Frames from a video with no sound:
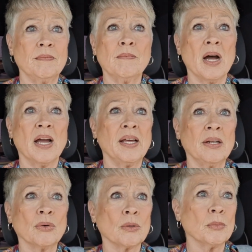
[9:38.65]
my
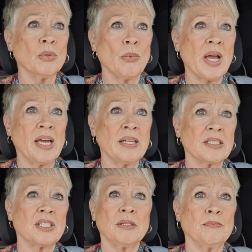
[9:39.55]
normal
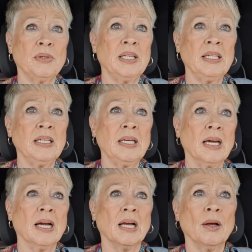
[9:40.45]
weight to be
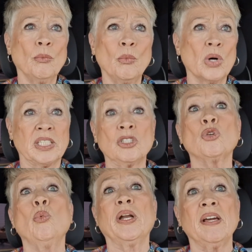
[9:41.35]

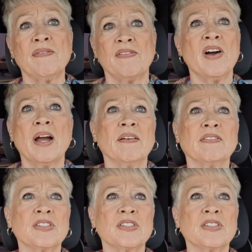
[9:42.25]
125.